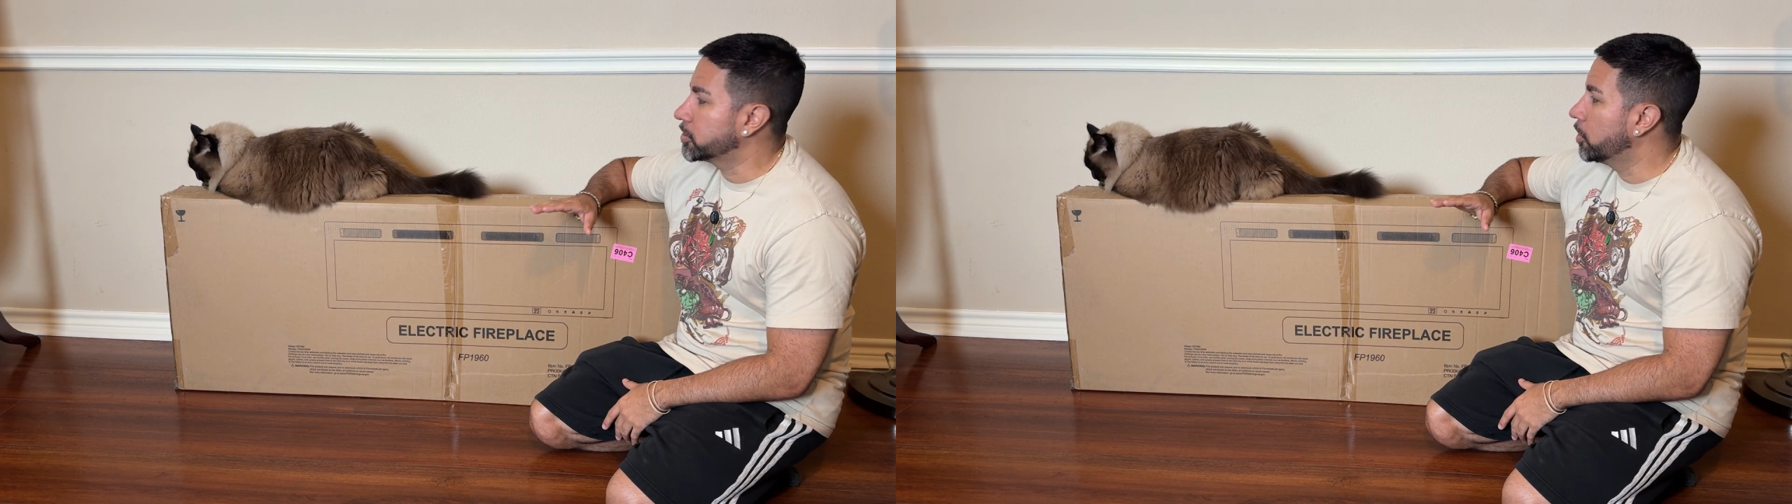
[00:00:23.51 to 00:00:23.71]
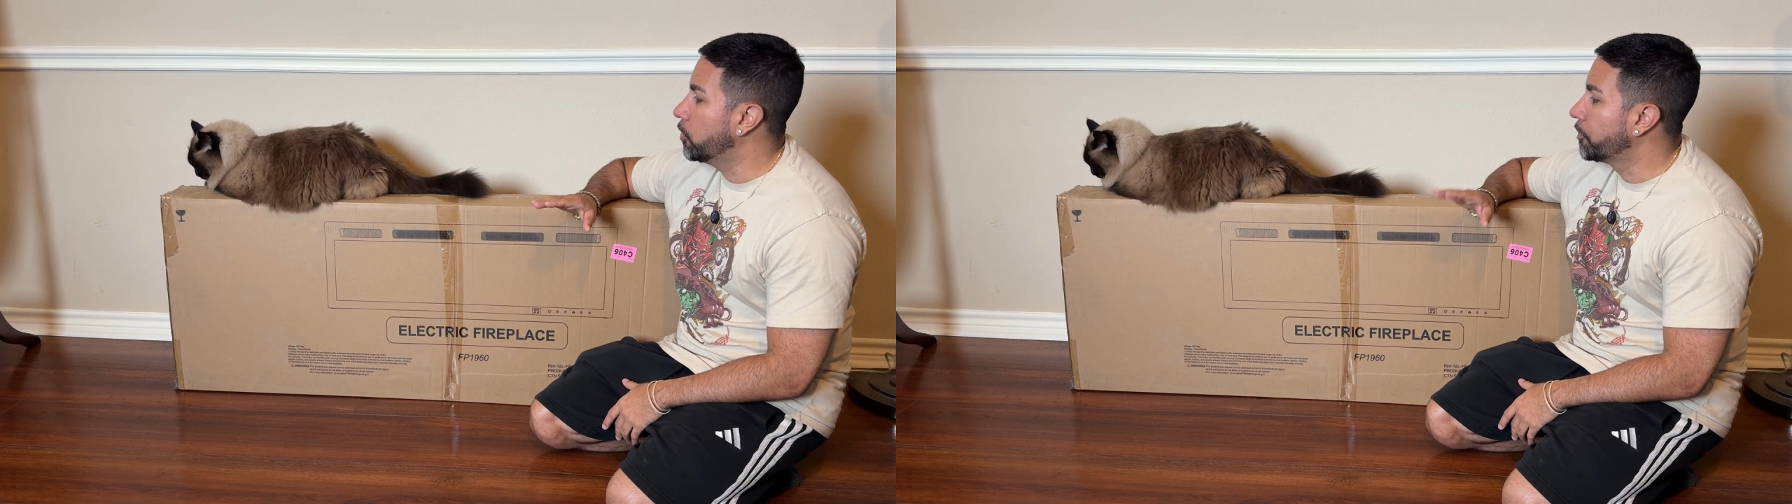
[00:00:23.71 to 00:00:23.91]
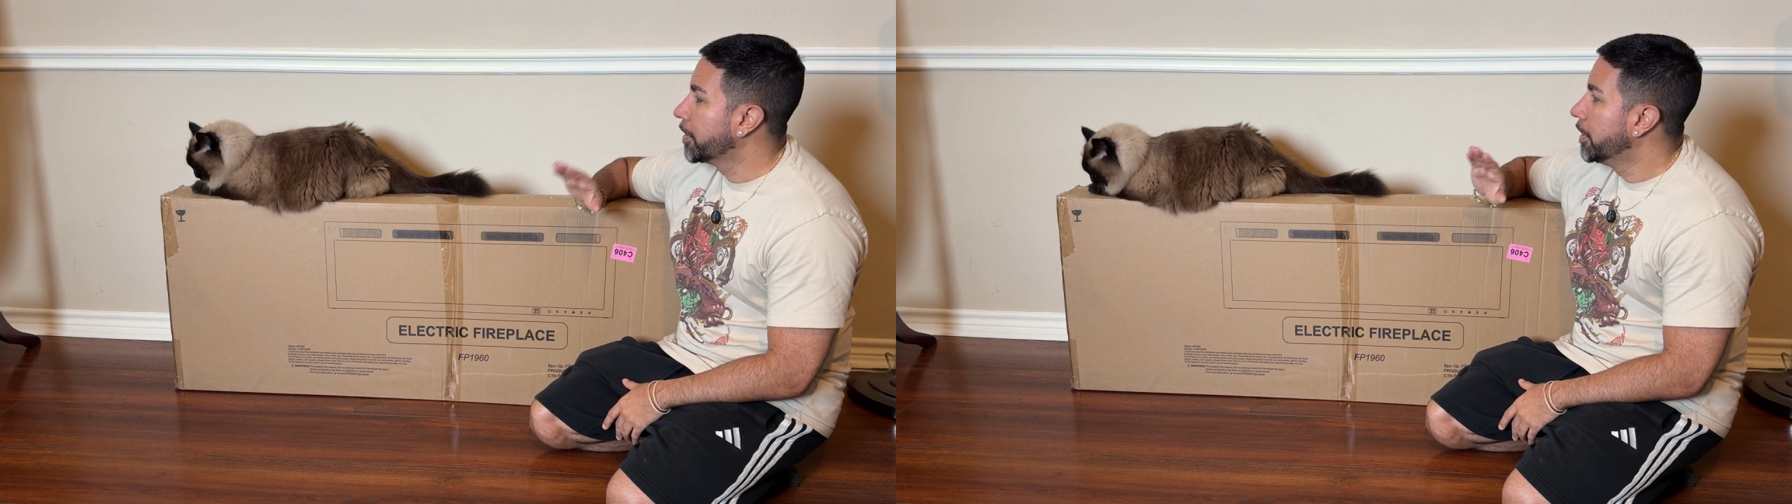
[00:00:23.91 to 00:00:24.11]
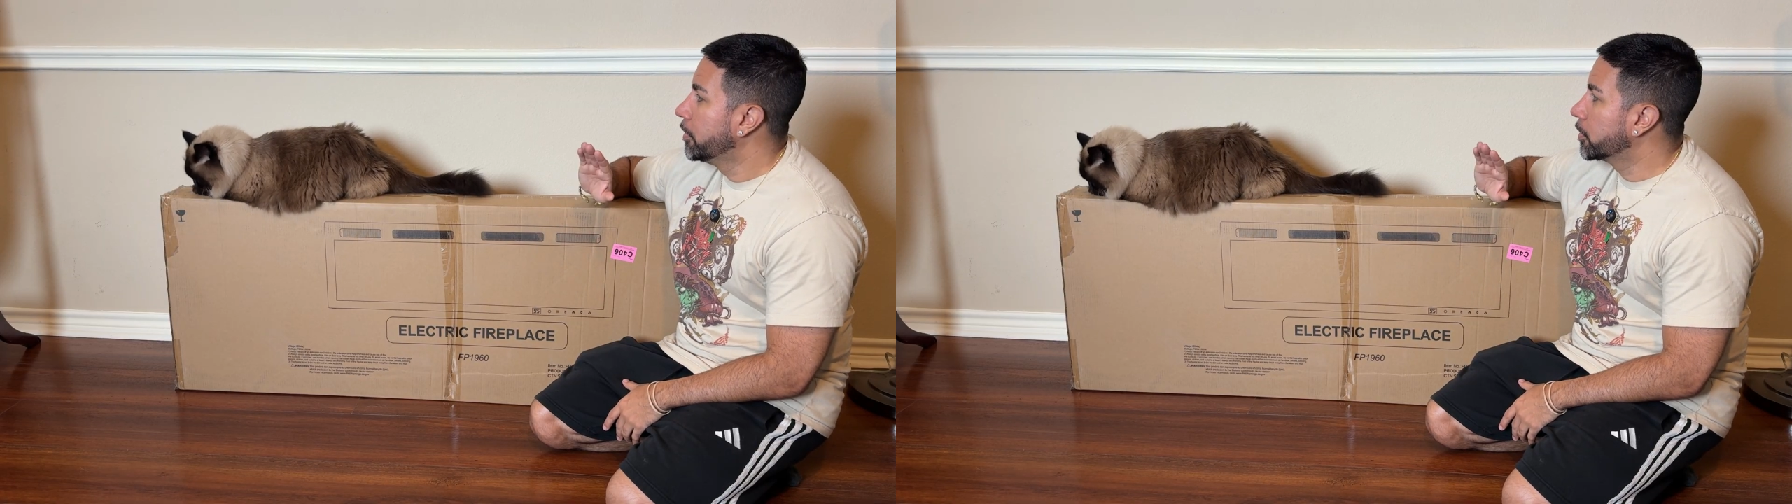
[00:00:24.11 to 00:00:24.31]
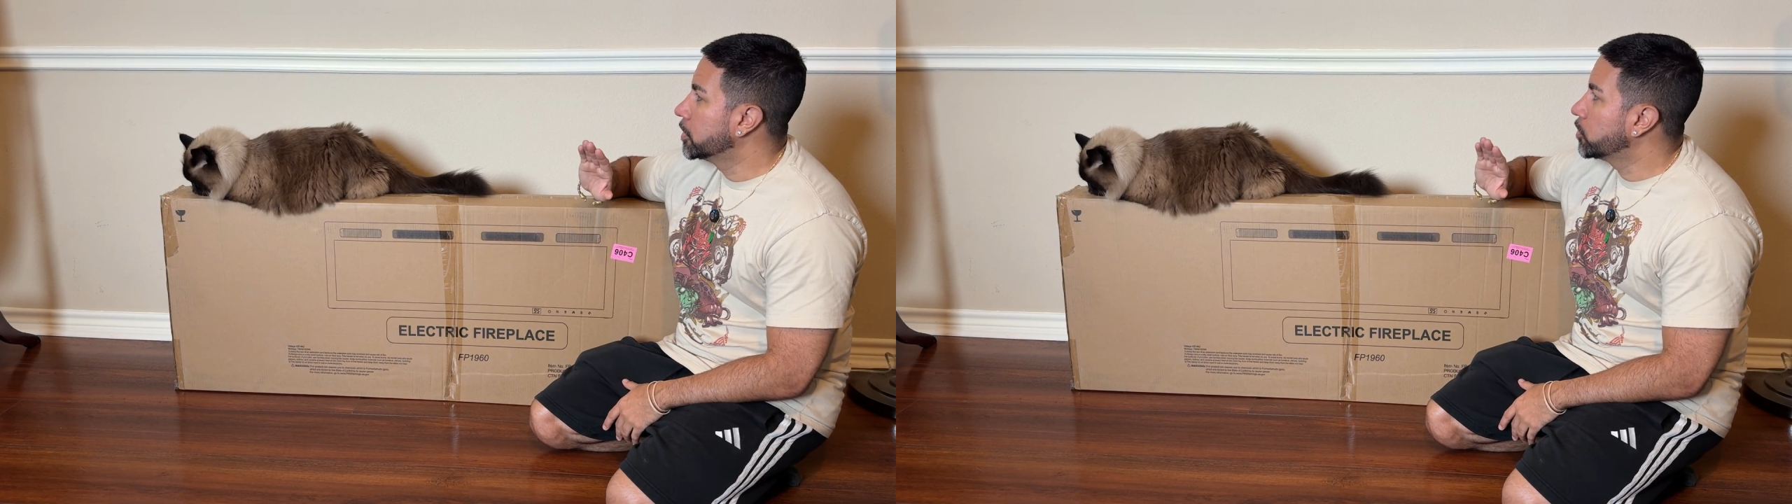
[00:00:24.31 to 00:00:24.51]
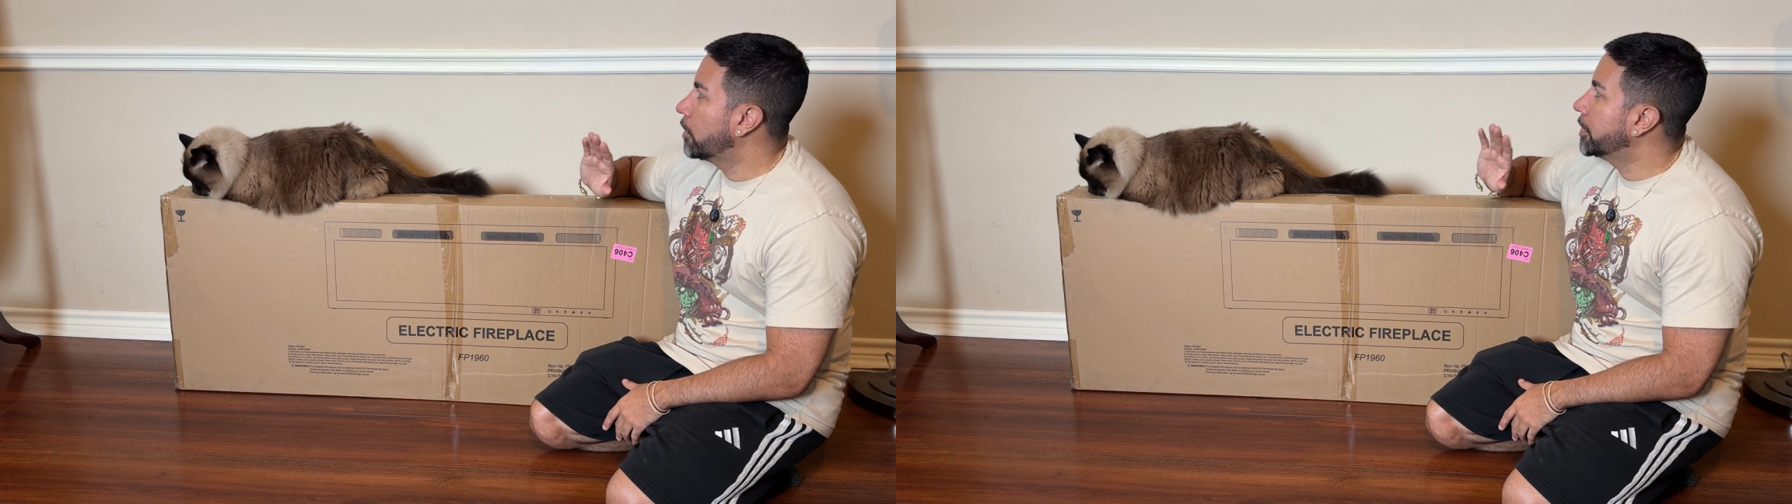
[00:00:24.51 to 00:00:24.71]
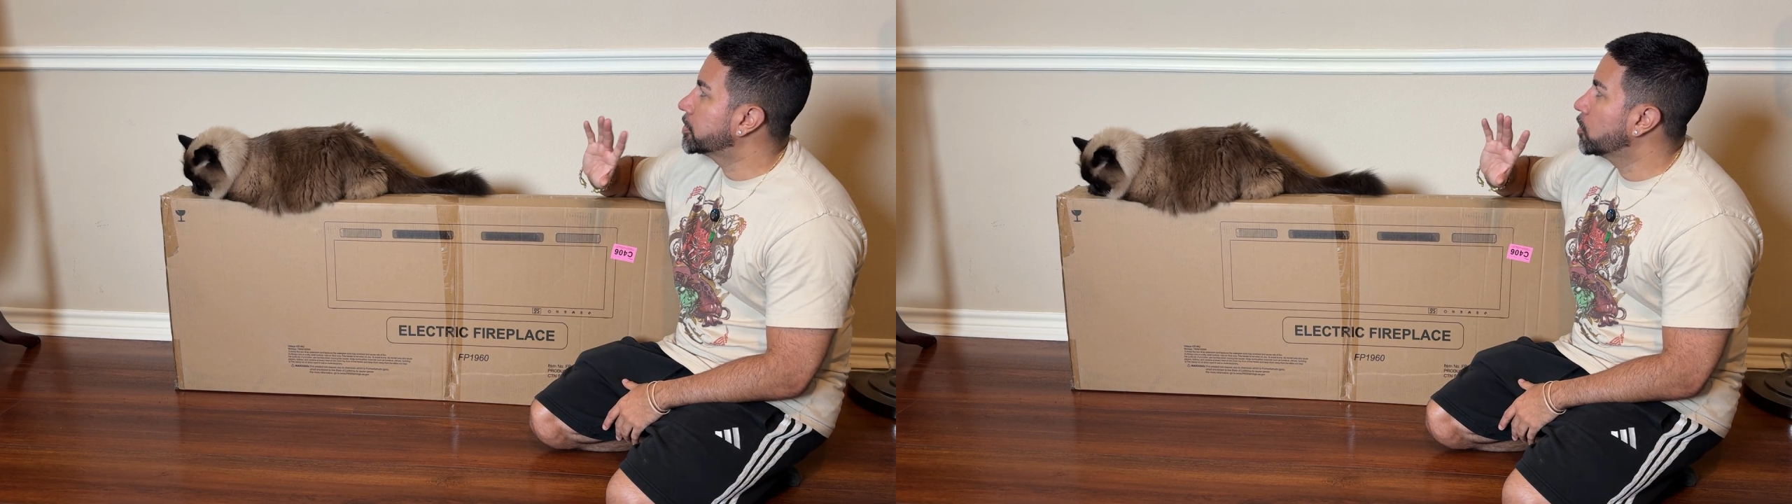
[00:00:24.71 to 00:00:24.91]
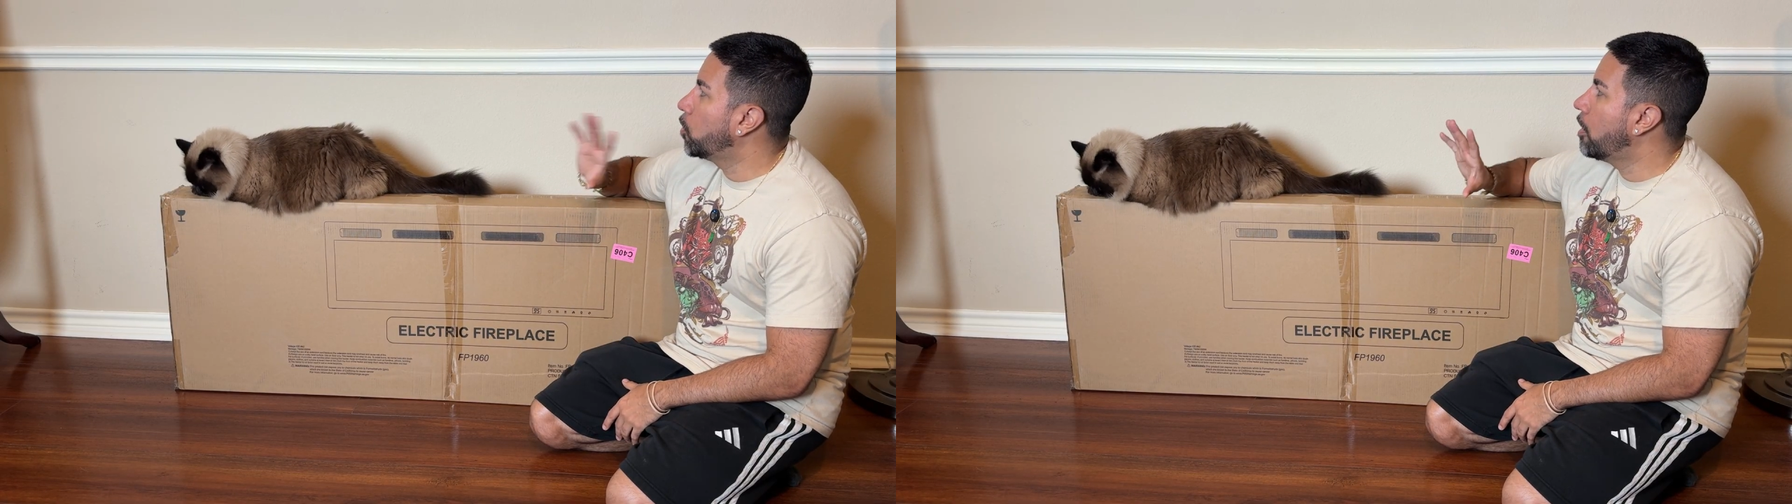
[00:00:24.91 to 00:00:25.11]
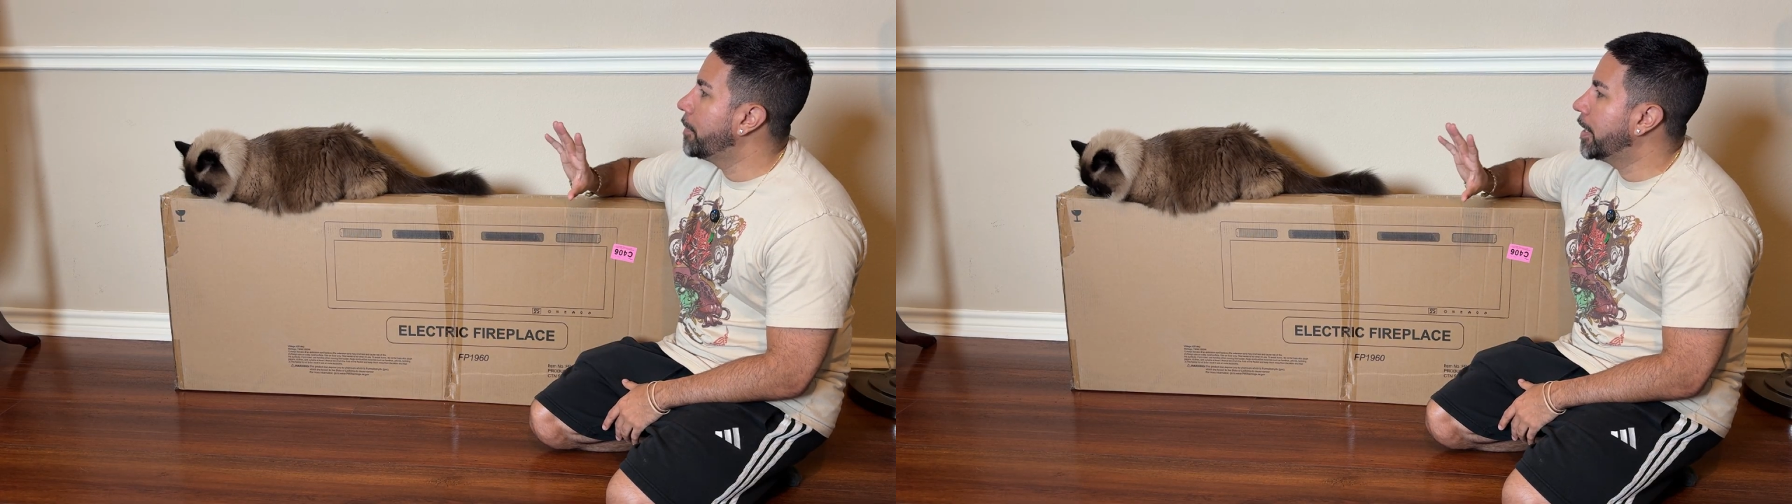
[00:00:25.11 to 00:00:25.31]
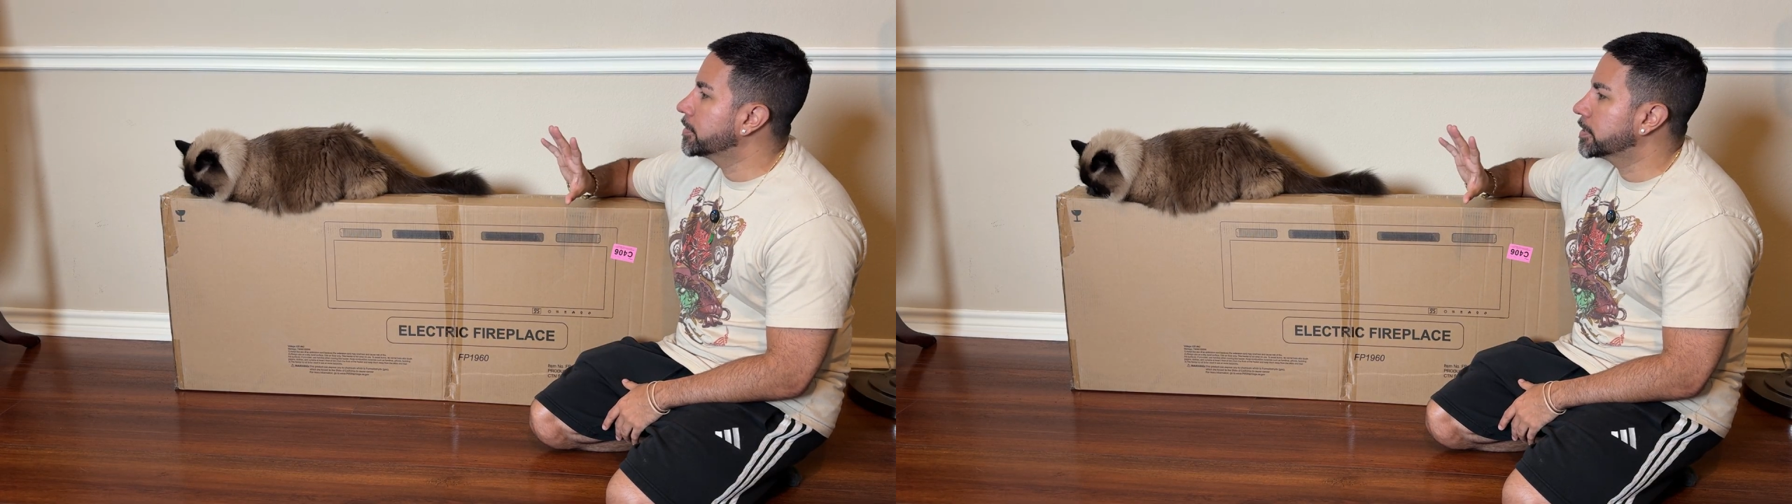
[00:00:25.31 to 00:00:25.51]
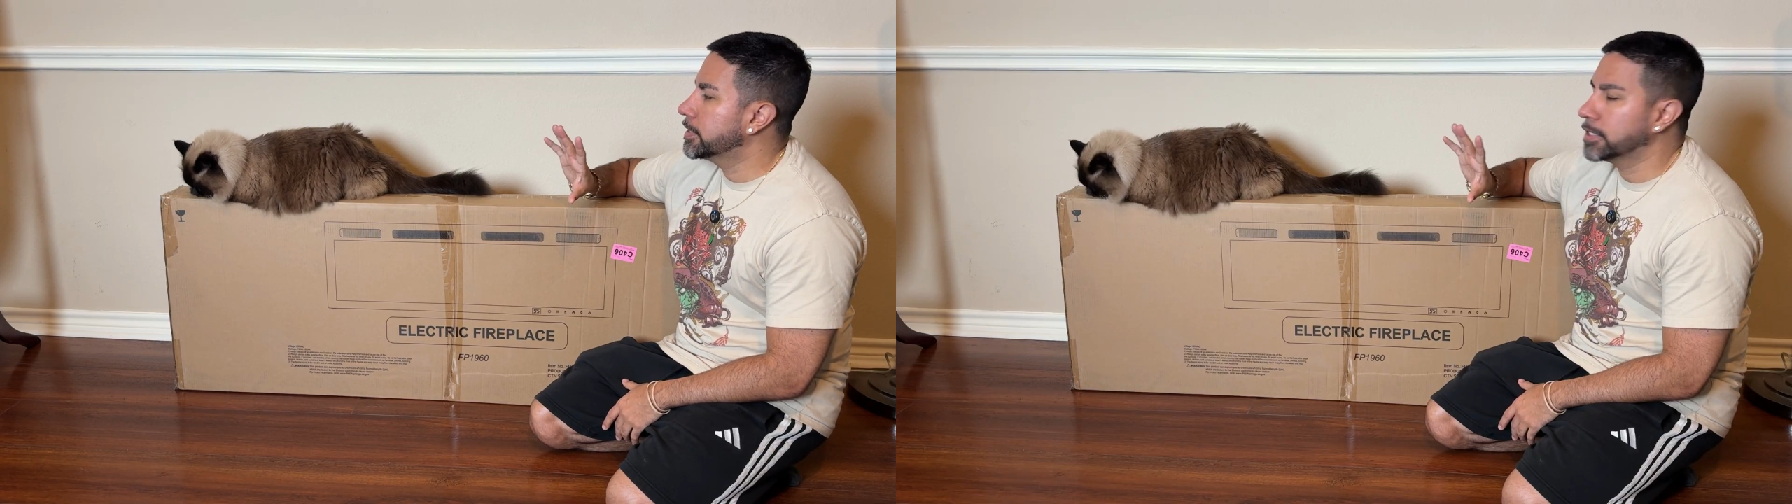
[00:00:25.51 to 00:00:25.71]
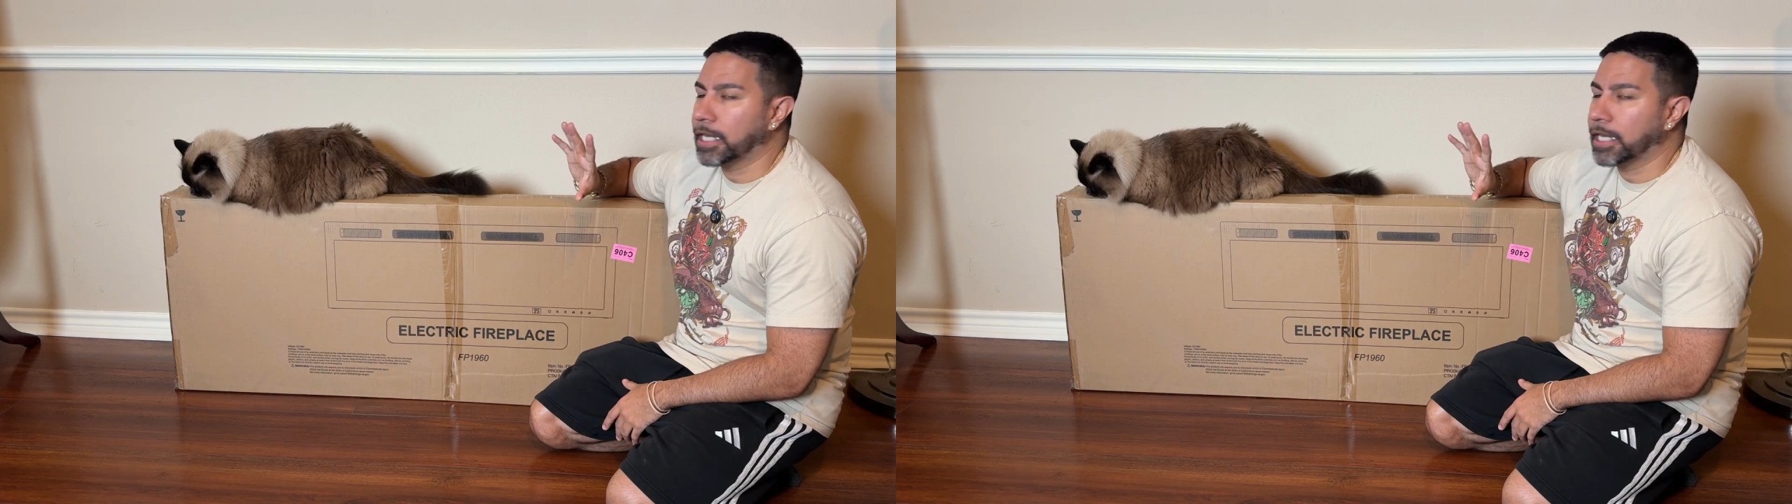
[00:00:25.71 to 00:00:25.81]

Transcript: So we're gonna do our best to wall mount it.